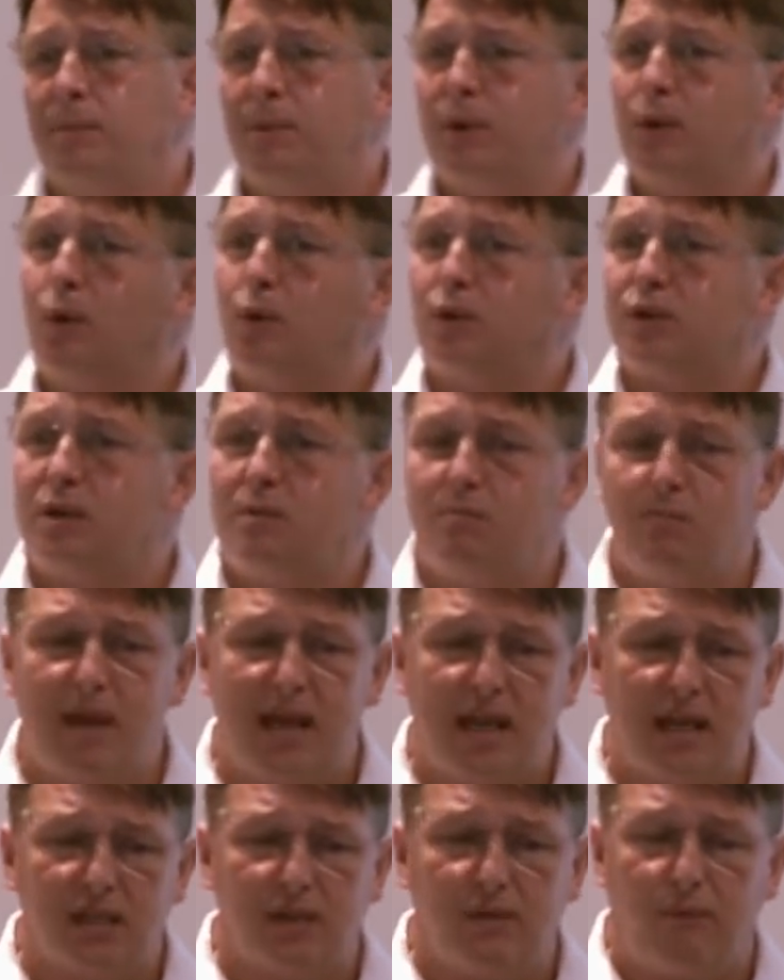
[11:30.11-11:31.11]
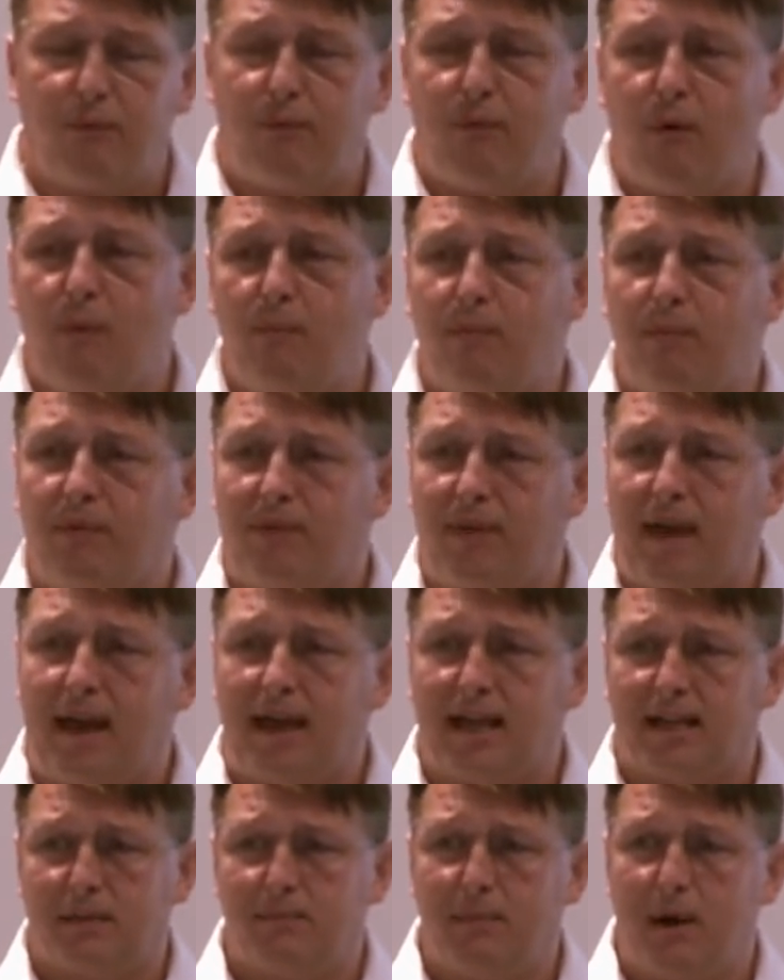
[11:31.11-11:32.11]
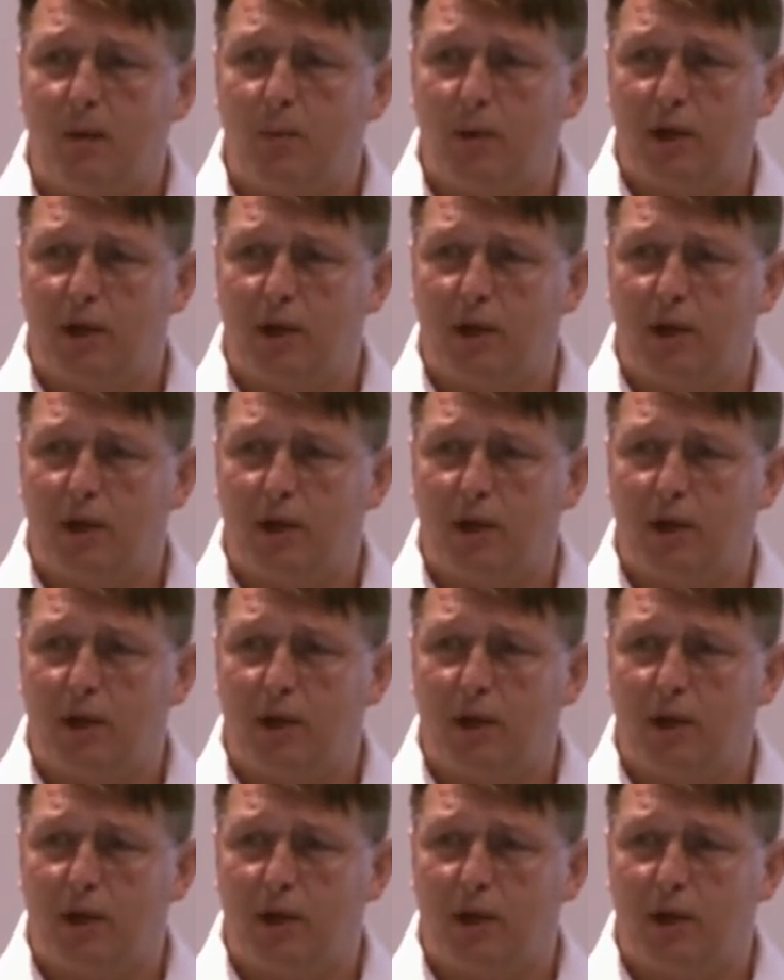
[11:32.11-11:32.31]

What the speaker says: But it also means from that XML,